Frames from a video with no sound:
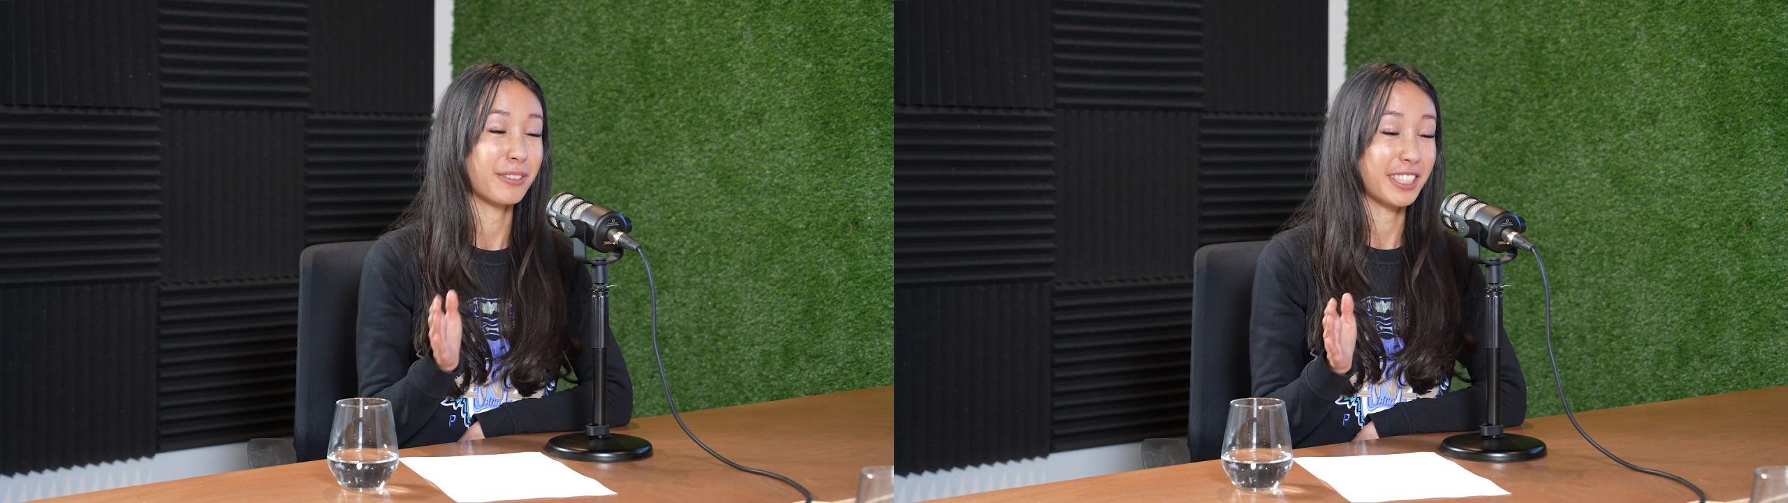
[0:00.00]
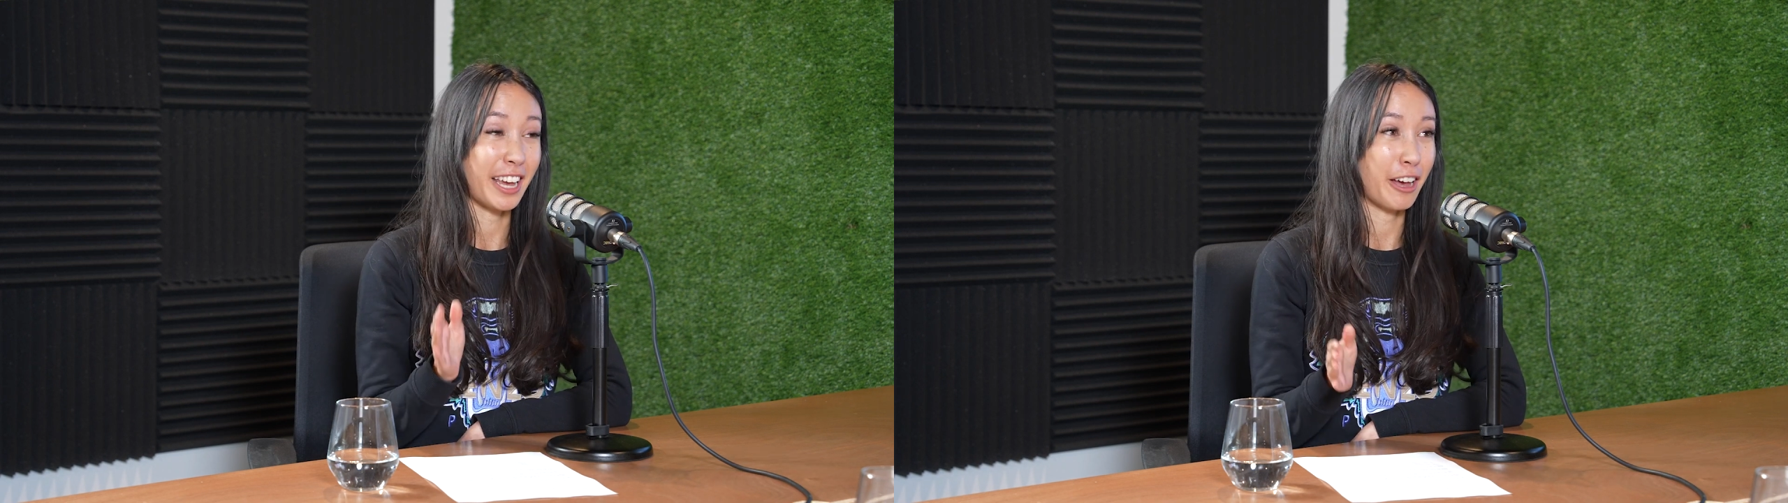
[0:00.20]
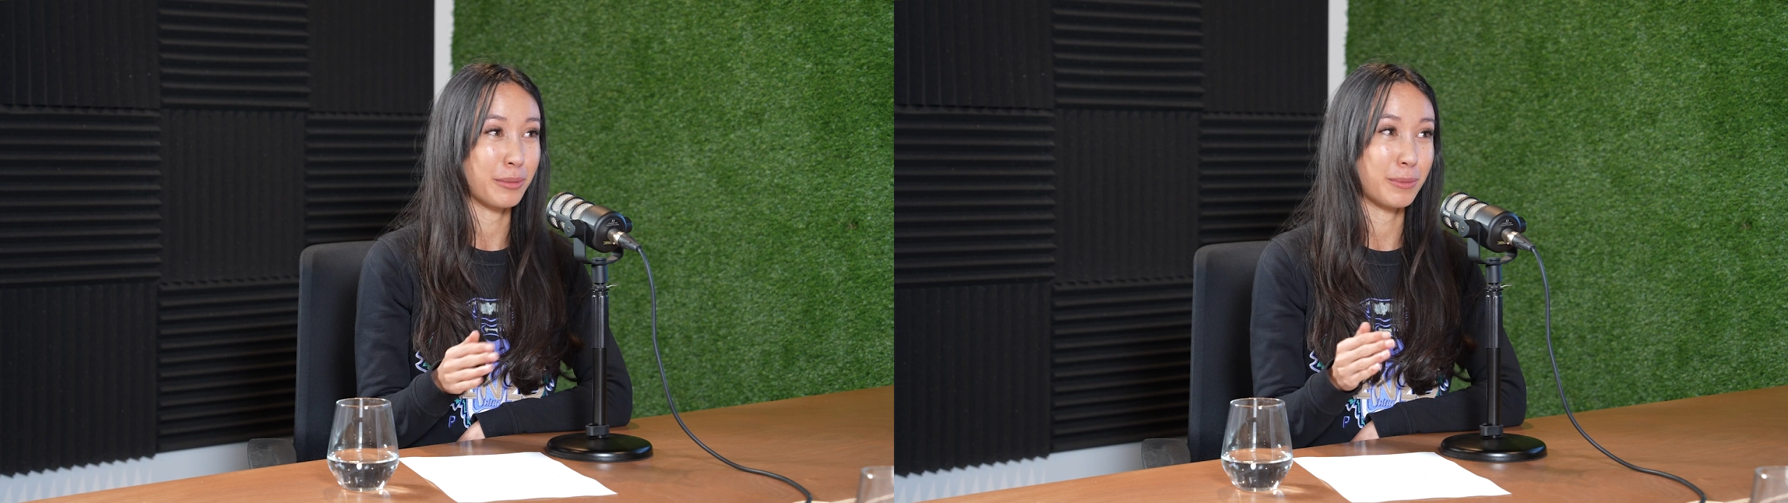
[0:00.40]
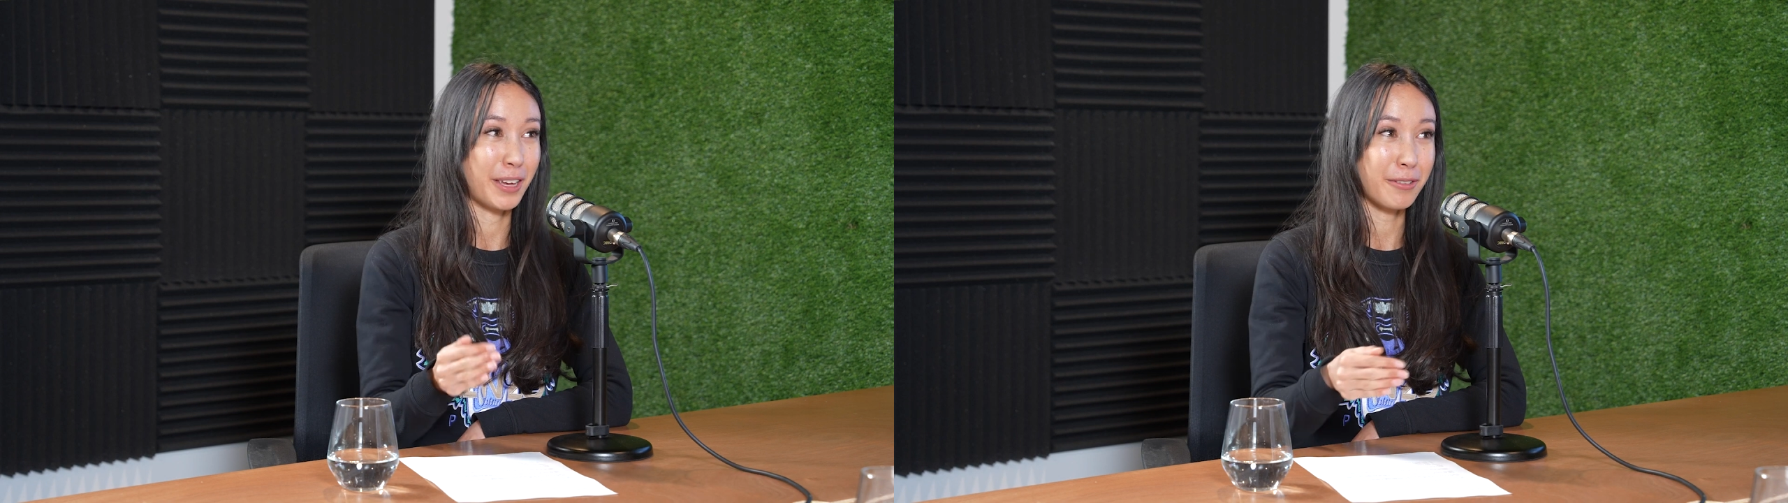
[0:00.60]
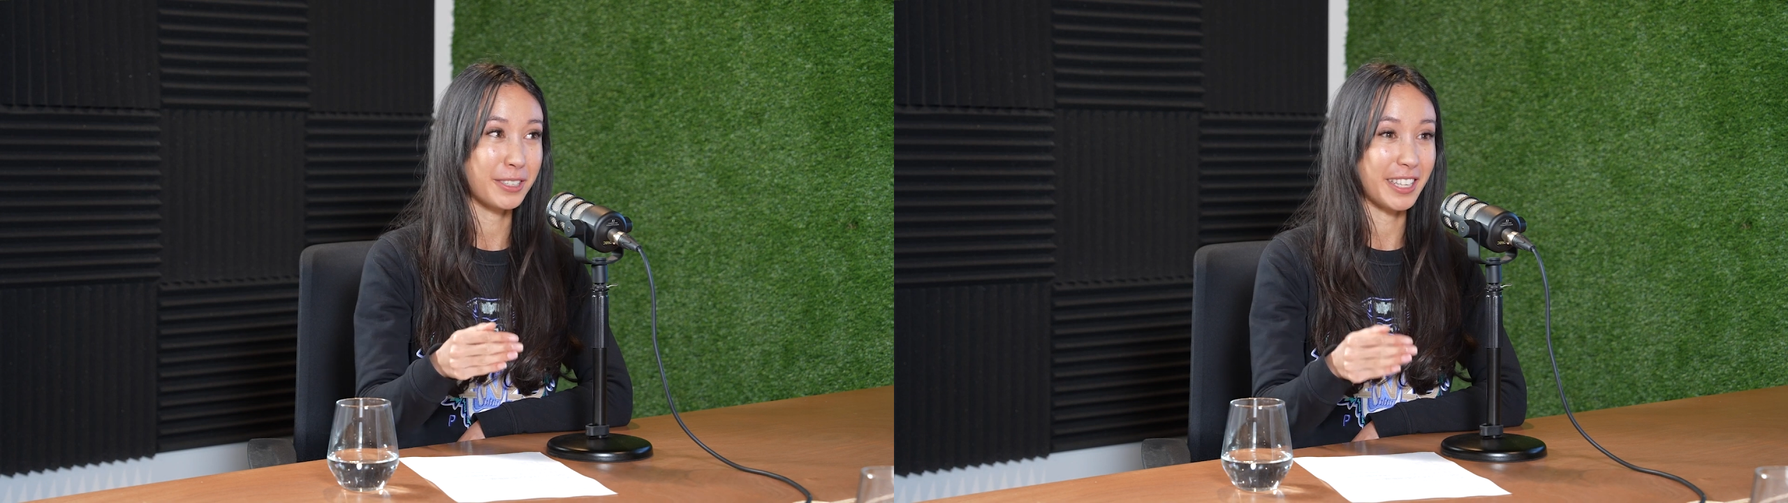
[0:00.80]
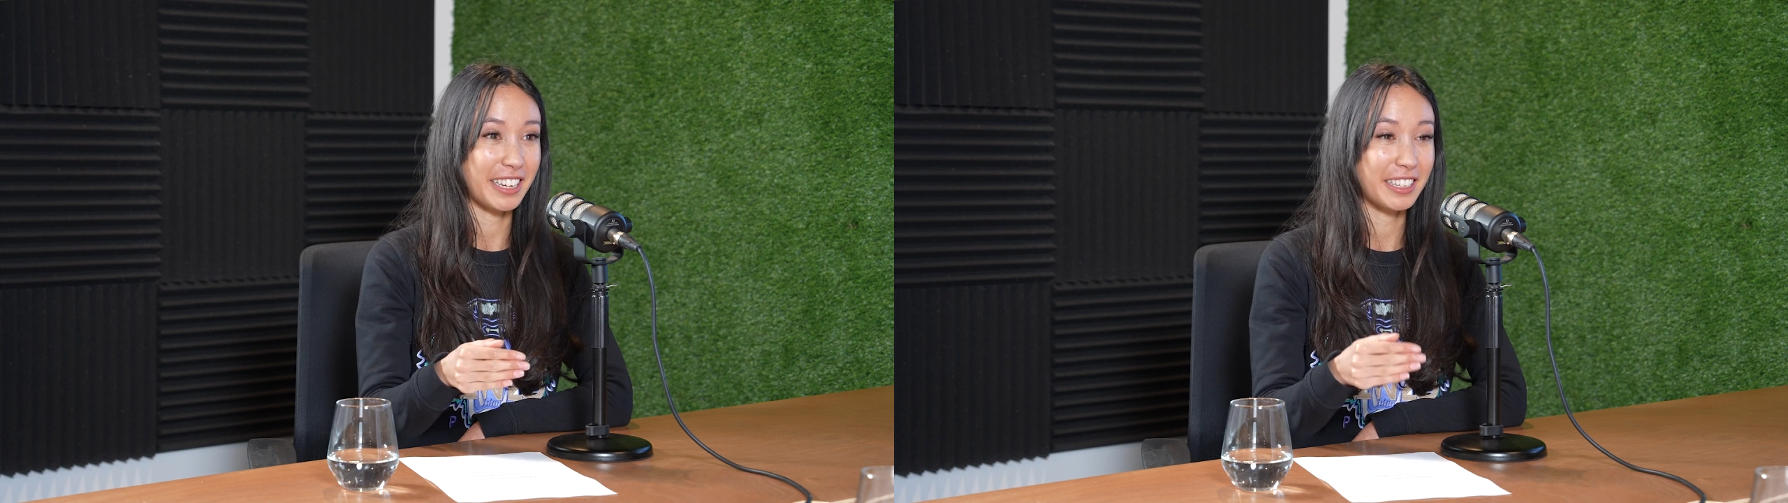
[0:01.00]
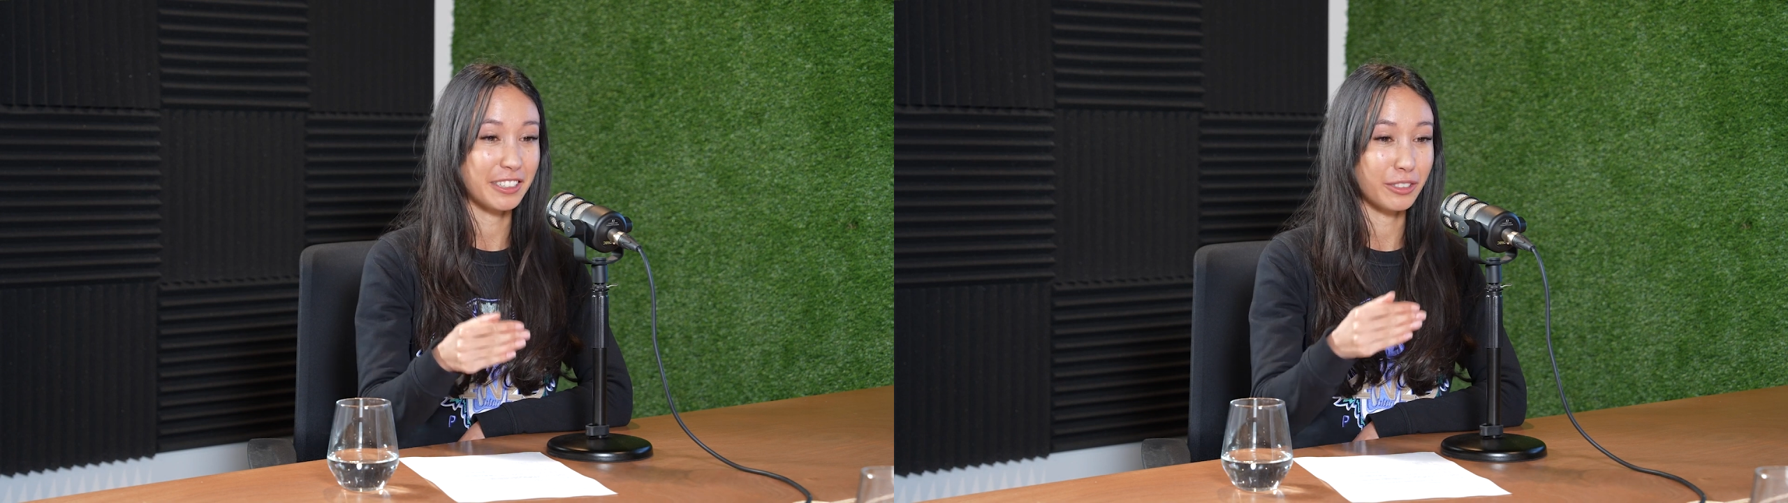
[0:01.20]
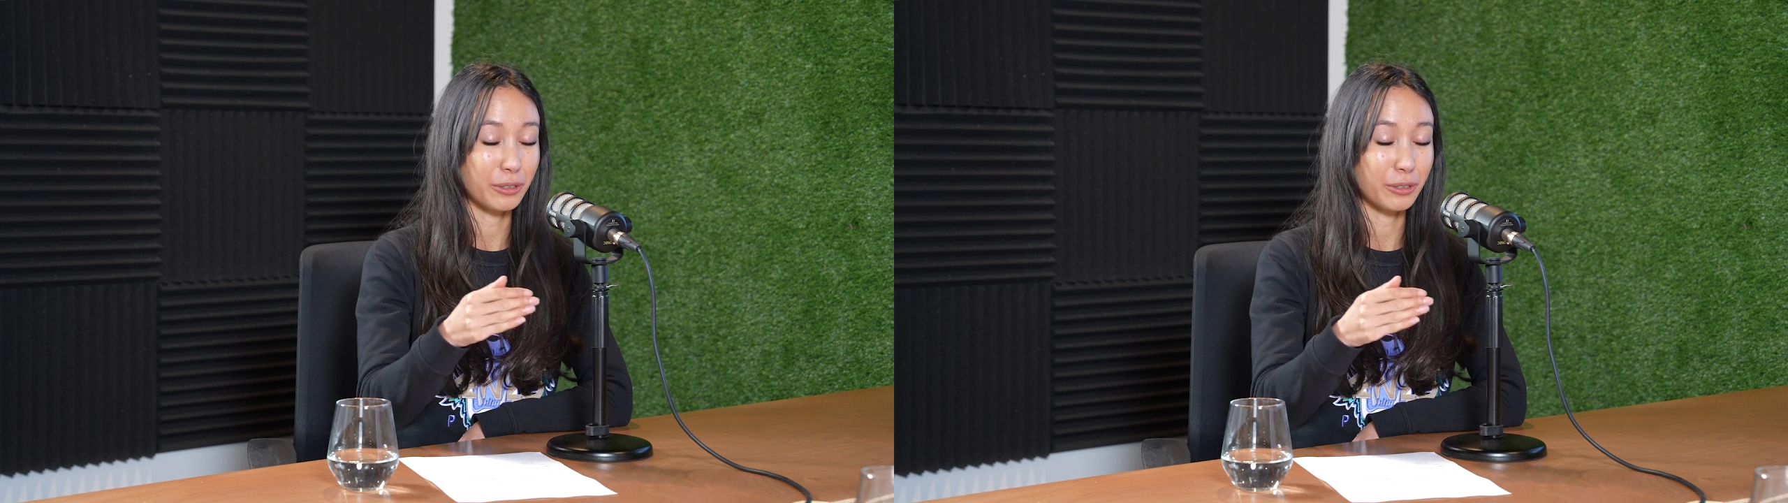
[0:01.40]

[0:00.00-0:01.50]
really helped me was like